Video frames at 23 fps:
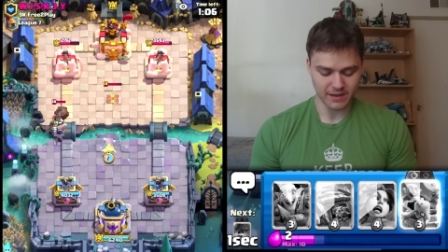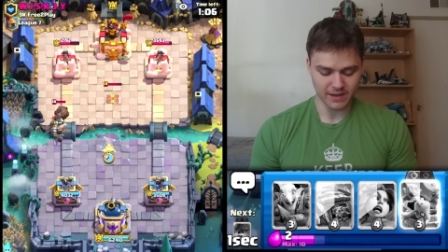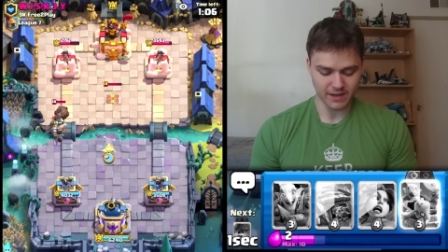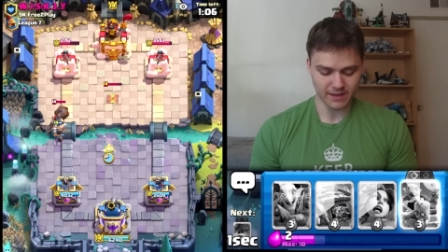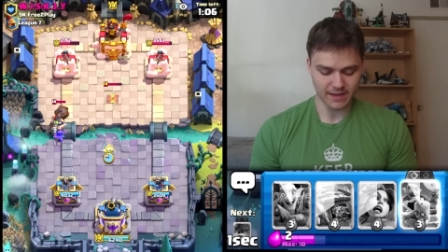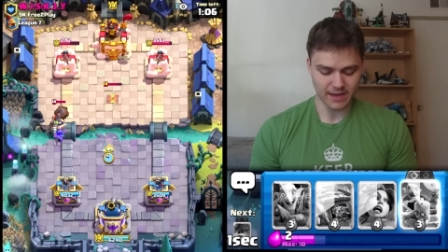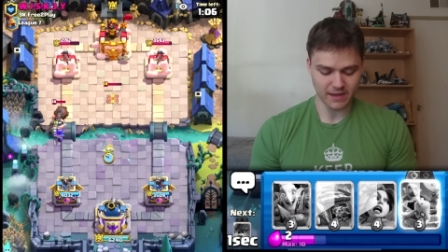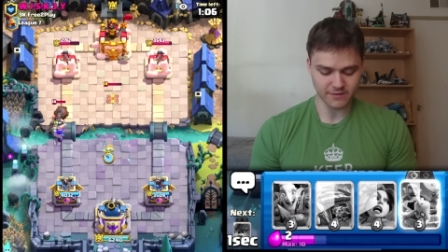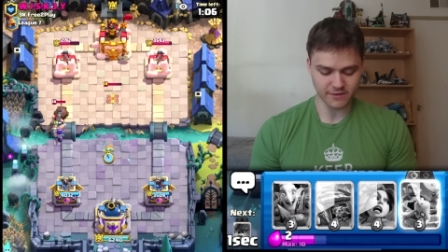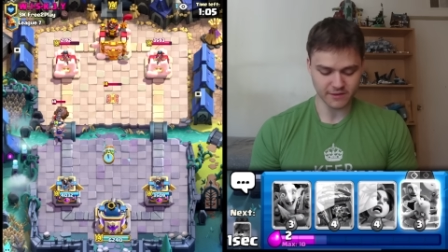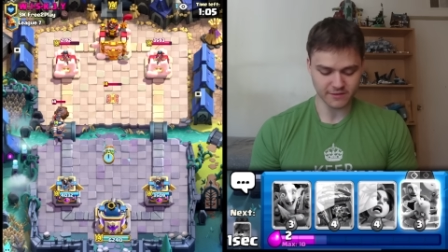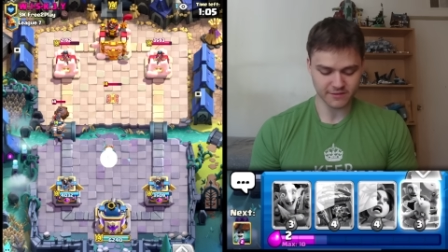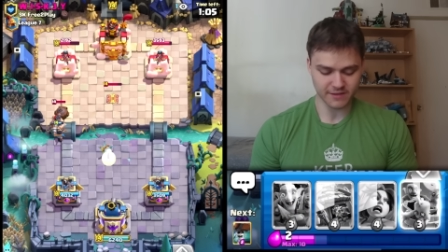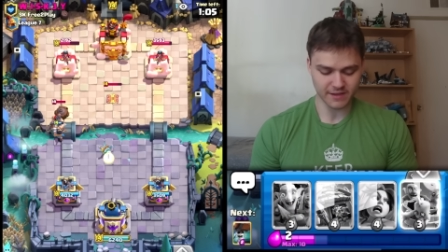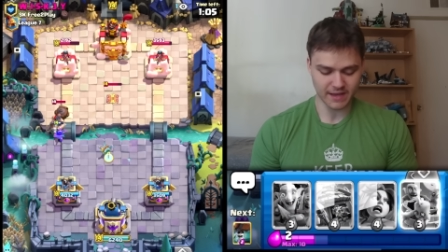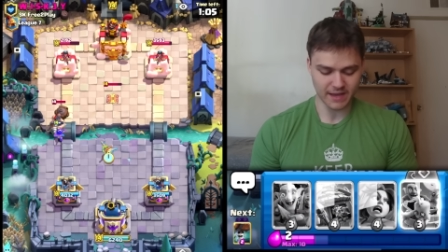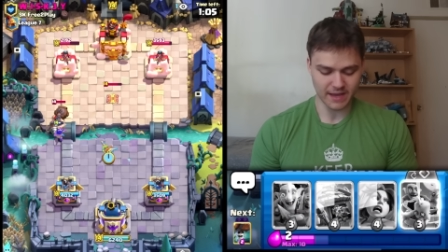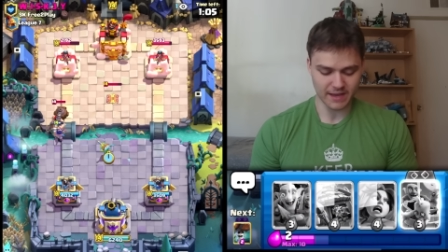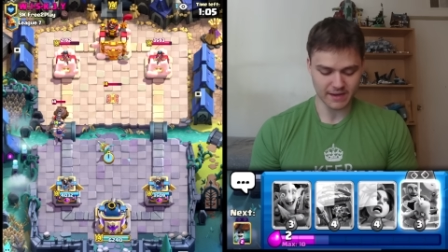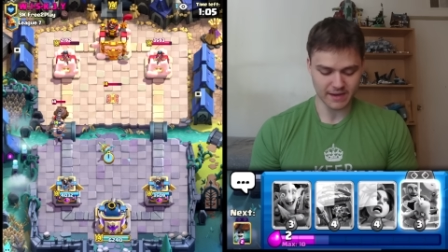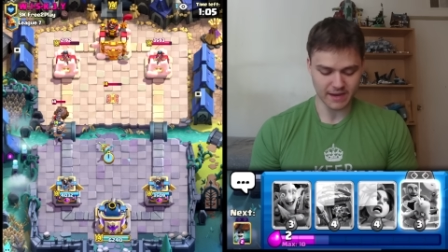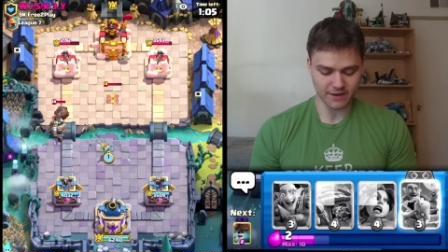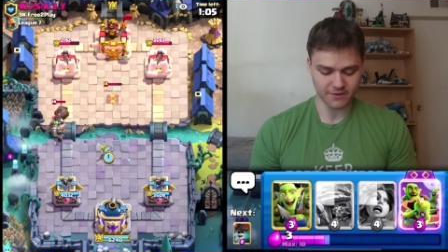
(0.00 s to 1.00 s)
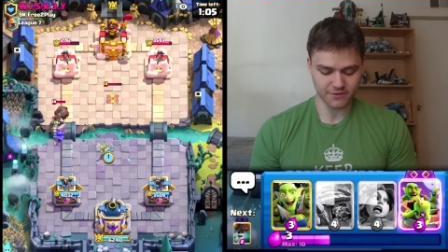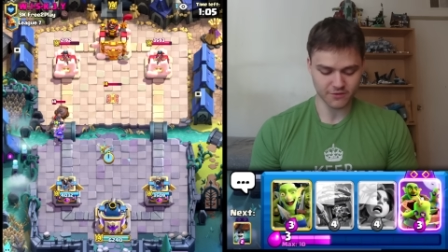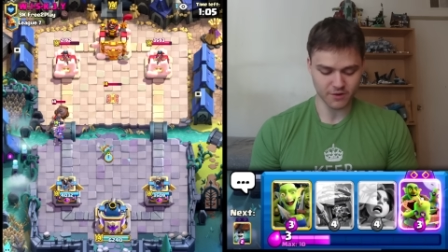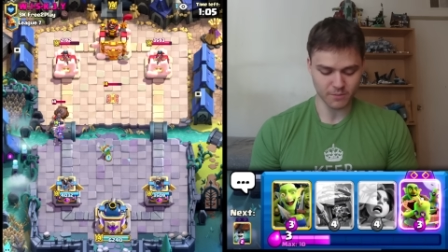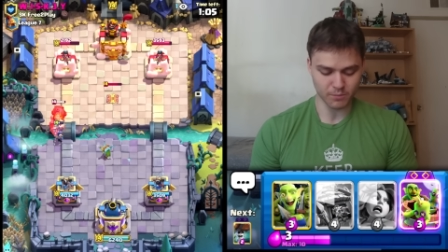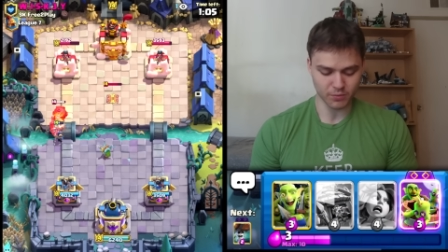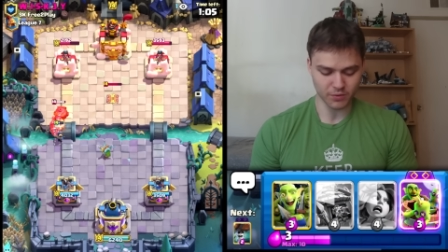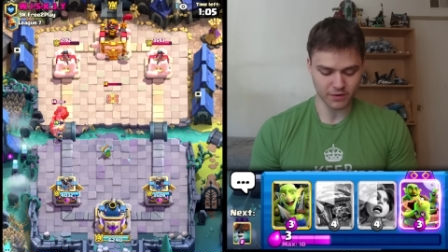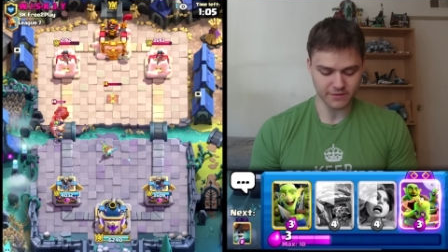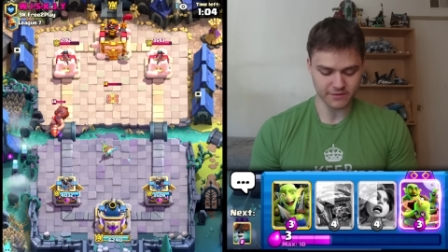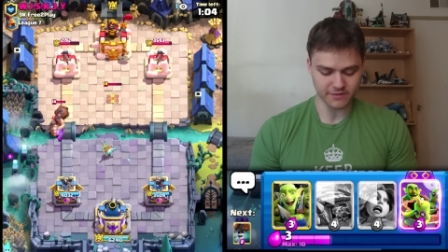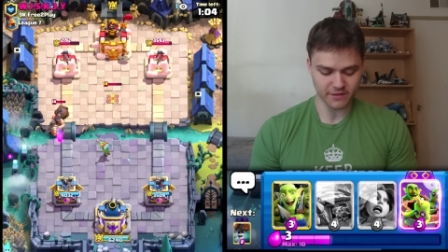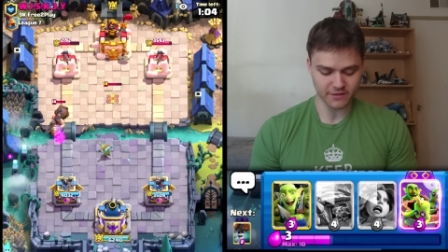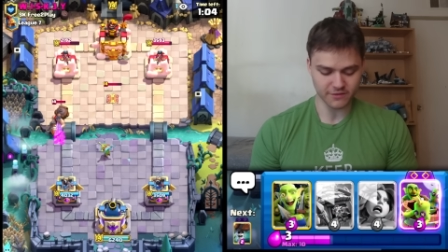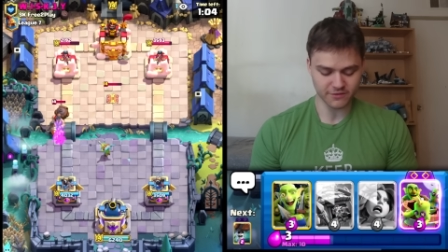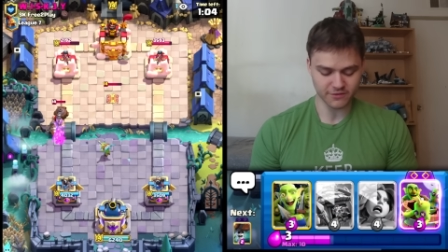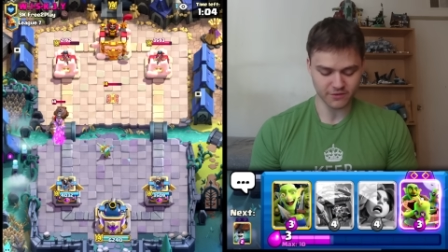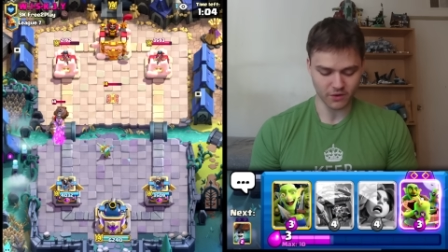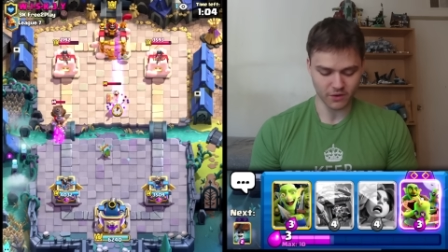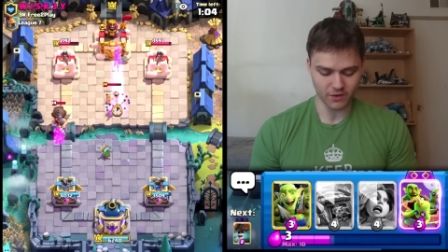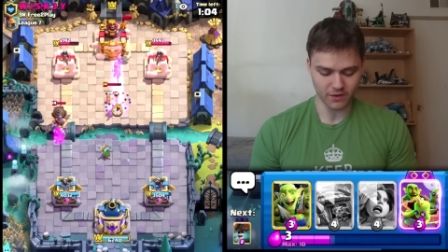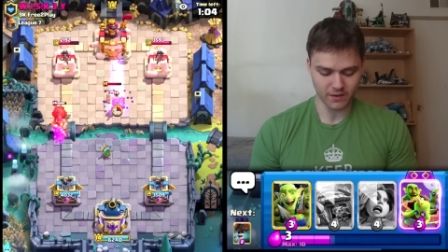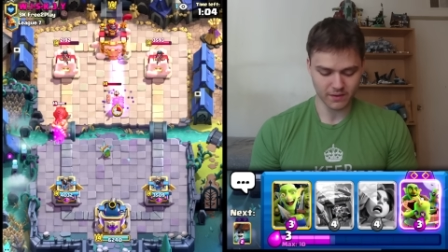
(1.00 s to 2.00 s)
allows us to get an extra Princess
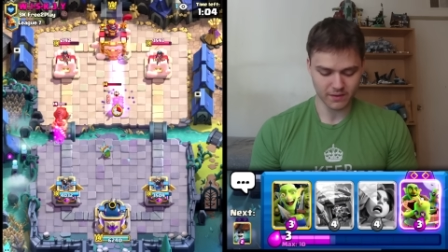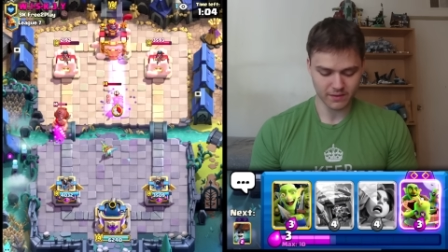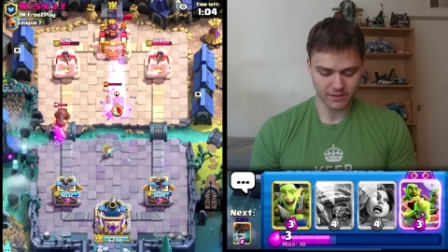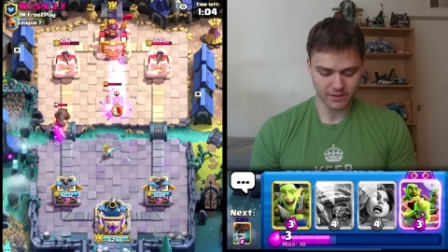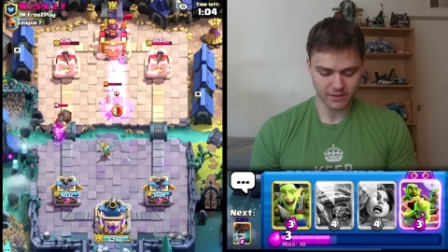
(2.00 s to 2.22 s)
shot.